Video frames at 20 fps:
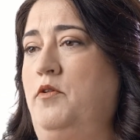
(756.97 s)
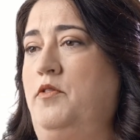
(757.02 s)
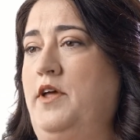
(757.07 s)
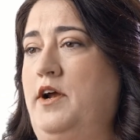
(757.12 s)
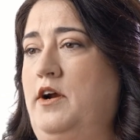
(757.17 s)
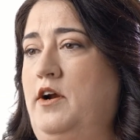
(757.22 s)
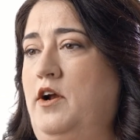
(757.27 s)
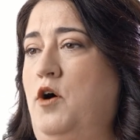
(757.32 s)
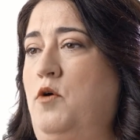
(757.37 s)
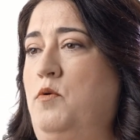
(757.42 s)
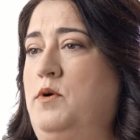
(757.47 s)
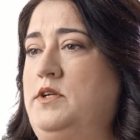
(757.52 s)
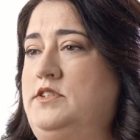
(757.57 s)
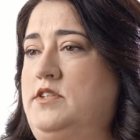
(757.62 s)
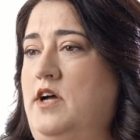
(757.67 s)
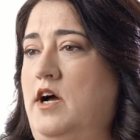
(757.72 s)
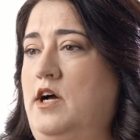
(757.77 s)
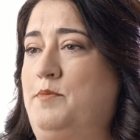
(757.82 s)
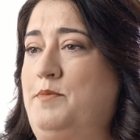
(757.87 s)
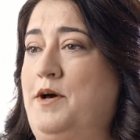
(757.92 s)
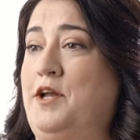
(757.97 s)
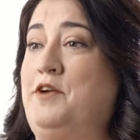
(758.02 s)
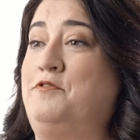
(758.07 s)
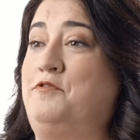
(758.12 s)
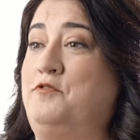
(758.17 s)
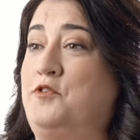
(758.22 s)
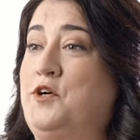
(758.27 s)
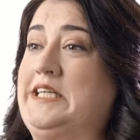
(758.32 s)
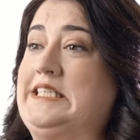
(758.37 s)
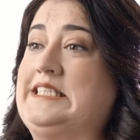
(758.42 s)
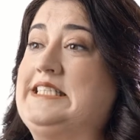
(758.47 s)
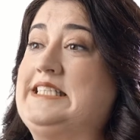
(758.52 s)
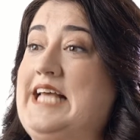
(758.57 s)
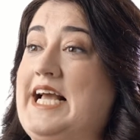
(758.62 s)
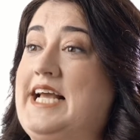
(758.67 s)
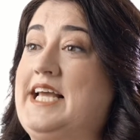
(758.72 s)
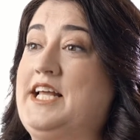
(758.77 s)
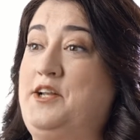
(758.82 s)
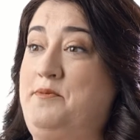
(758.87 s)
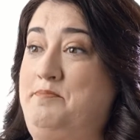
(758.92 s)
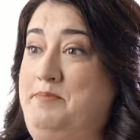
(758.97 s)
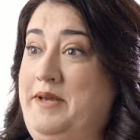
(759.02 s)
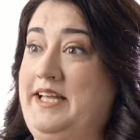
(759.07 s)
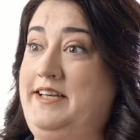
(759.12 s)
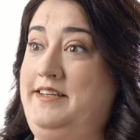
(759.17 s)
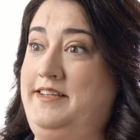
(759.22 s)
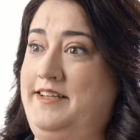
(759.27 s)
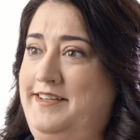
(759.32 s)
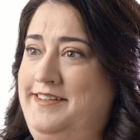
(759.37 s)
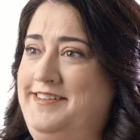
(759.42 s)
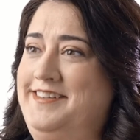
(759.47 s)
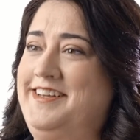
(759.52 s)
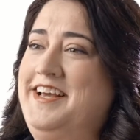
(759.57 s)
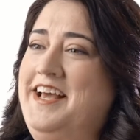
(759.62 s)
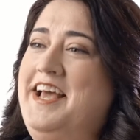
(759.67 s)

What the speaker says: they always talk about a free second opinion.